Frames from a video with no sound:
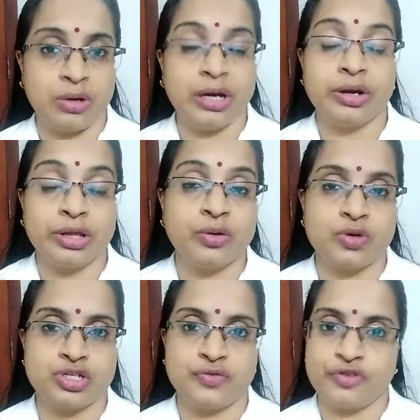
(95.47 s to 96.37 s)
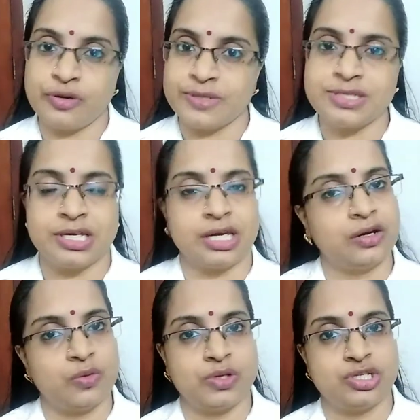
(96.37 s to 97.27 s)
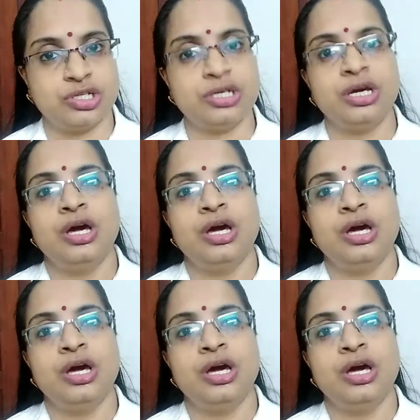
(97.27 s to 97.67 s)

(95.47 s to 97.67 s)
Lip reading: another question from the second question.